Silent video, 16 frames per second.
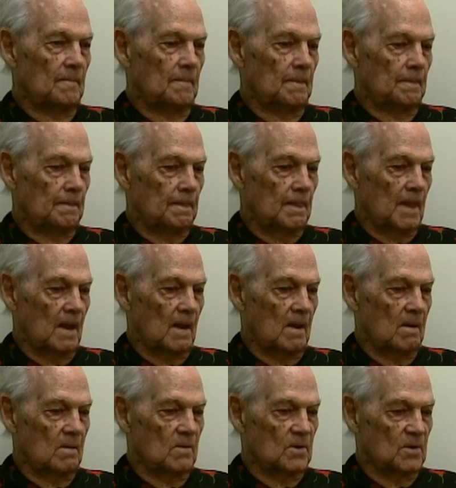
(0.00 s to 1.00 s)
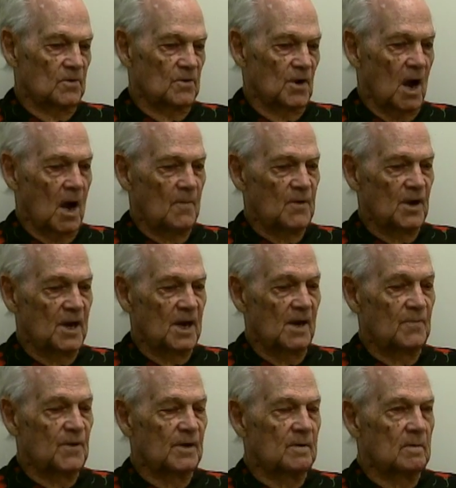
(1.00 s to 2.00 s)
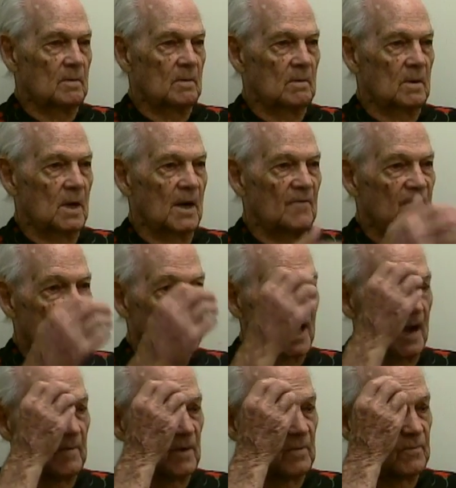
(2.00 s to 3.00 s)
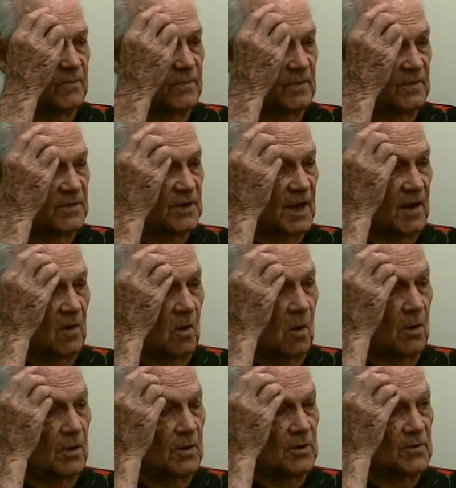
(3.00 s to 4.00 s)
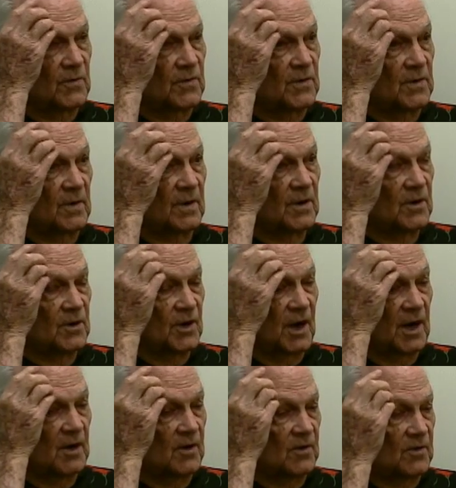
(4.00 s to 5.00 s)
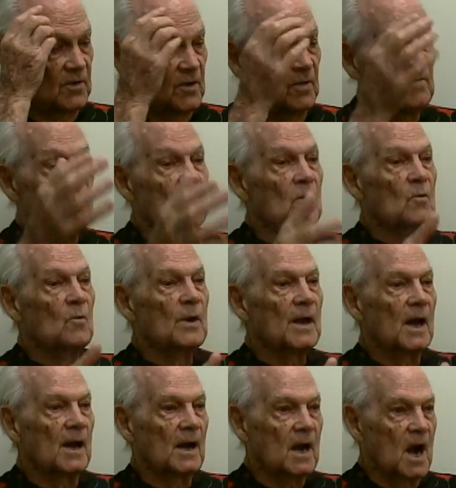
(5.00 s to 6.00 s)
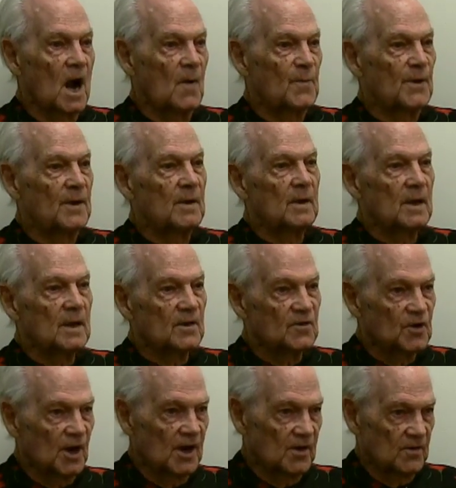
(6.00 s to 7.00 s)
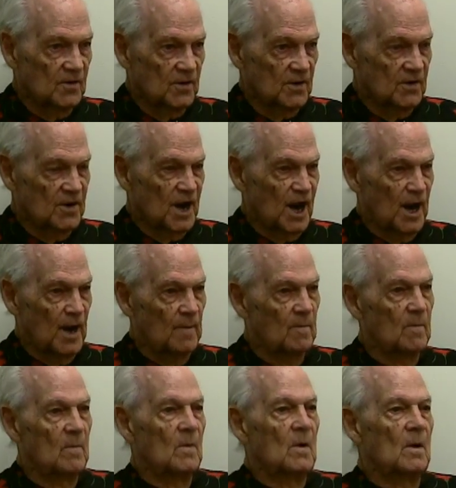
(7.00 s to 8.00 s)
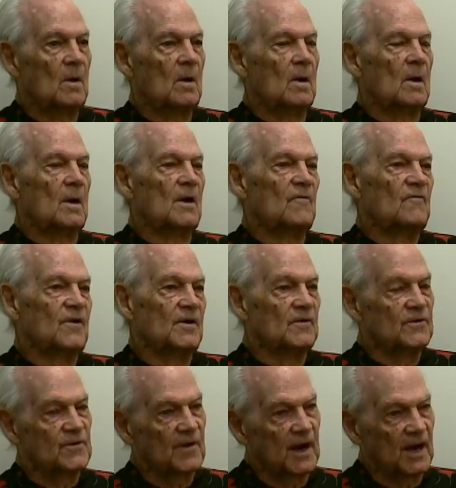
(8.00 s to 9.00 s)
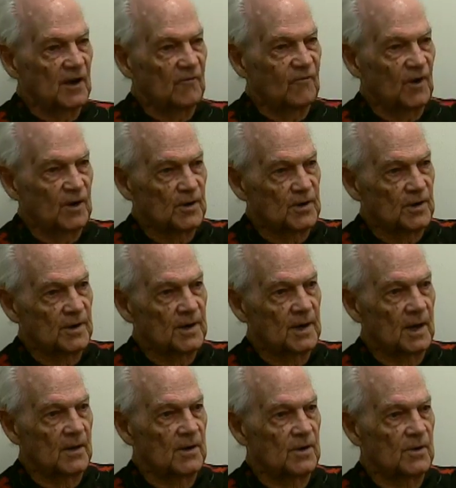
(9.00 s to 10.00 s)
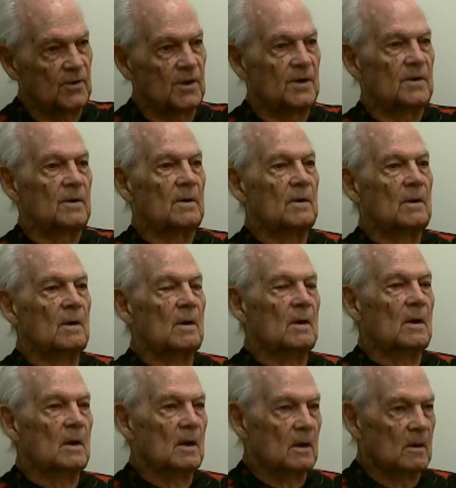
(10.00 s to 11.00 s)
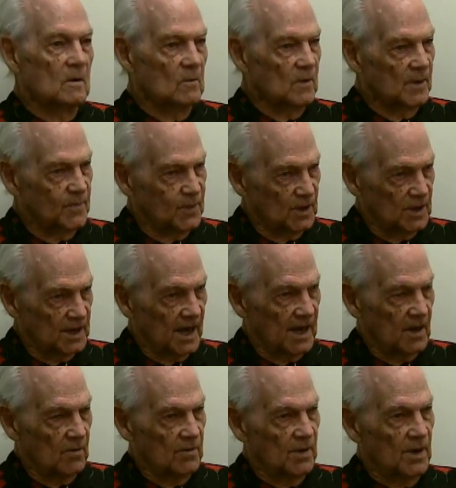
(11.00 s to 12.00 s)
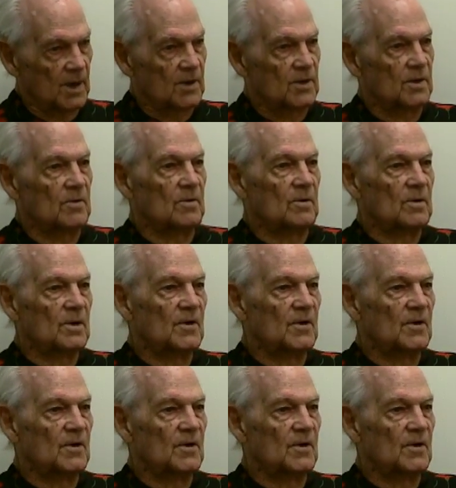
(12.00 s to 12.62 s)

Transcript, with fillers: That is... It was a job to keep it. Every time a set of orders were changed, we got a copy and changed his name. If he was transferred to another unit, we put that on there too.